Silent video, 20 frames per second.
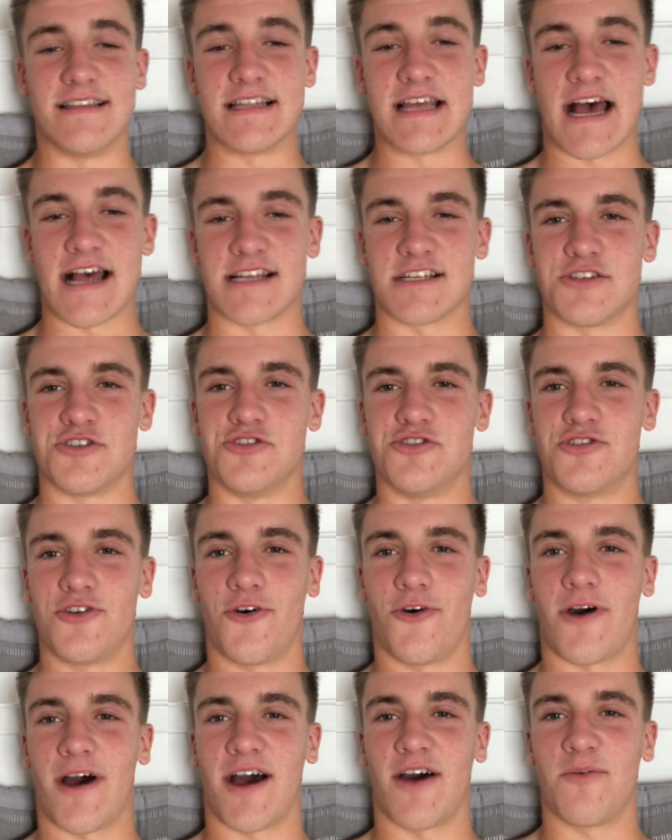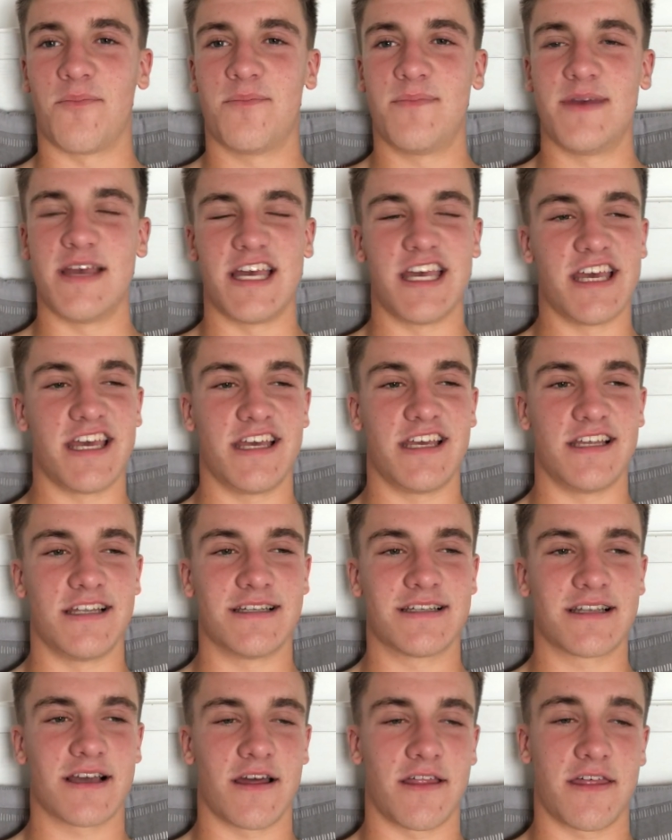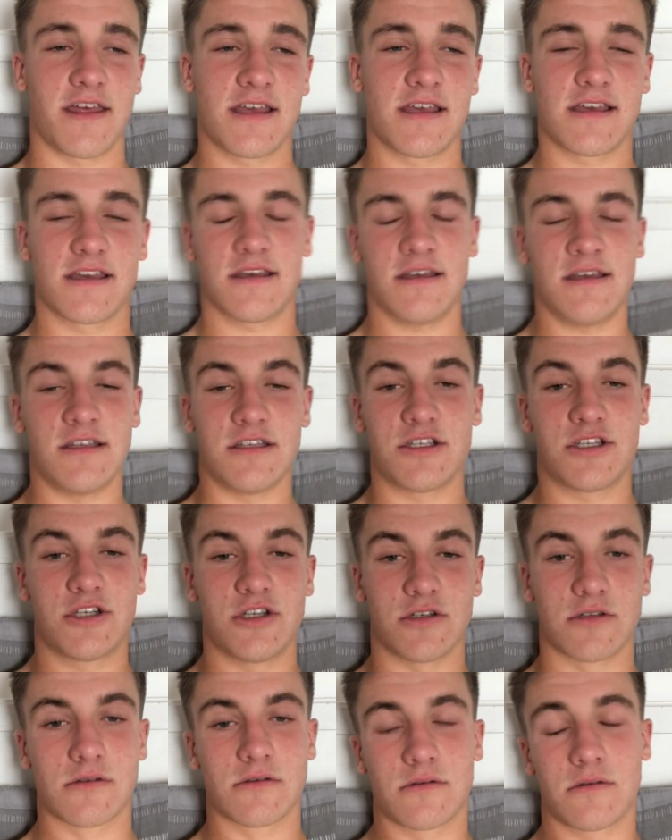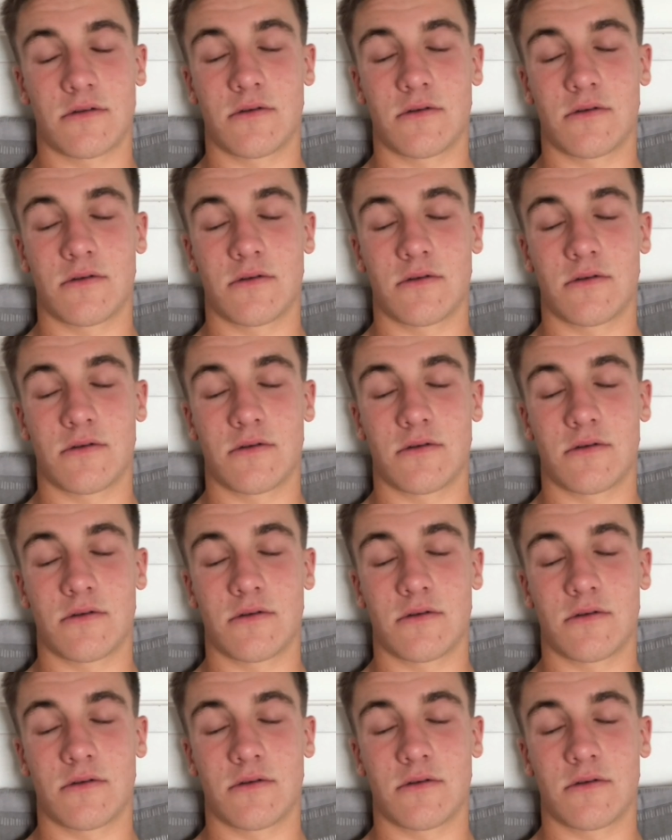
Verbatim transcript: as you saw how big it is, I think it's just,